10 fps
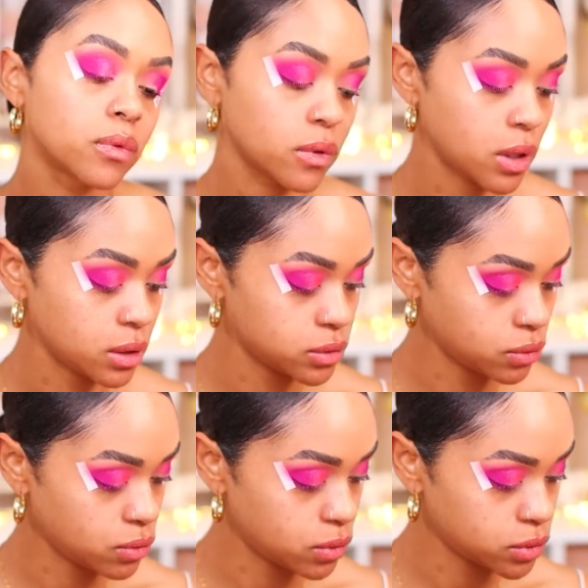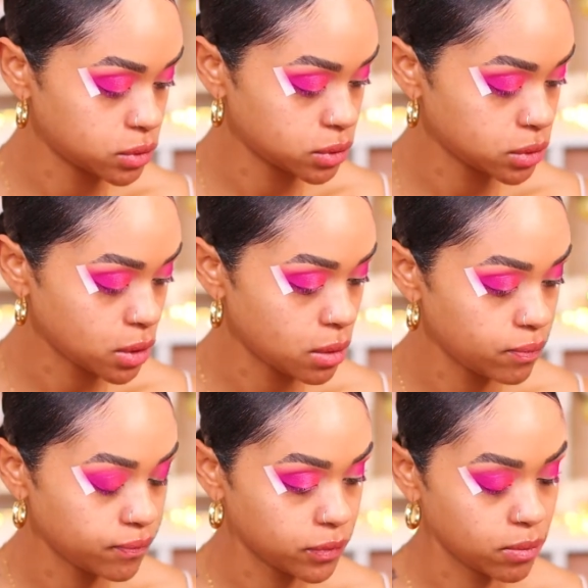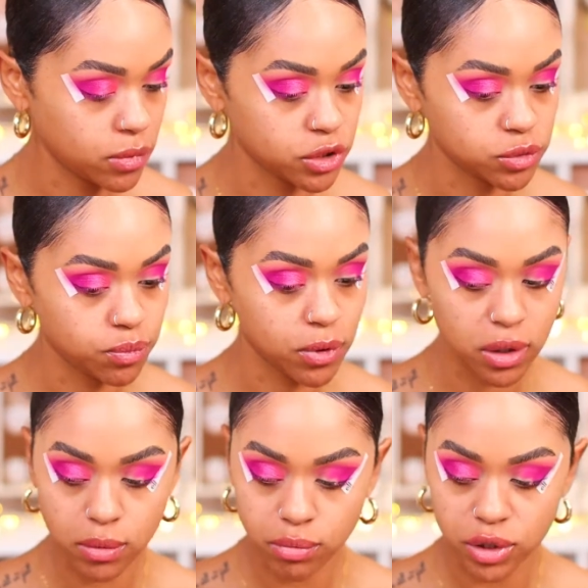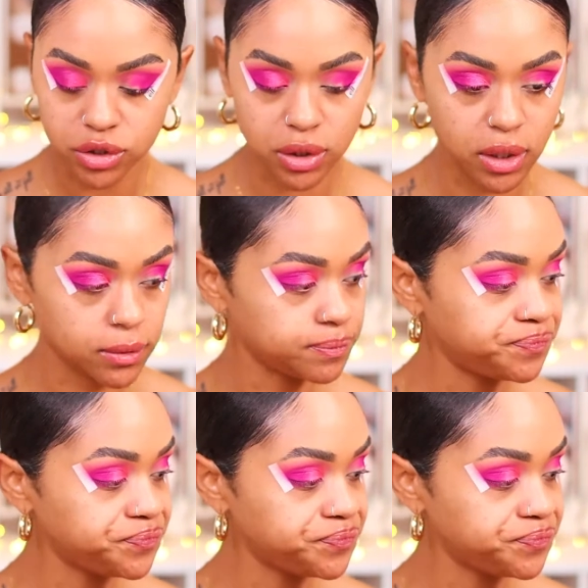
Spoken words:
That is gorgeous. I'm gonna spray the brush again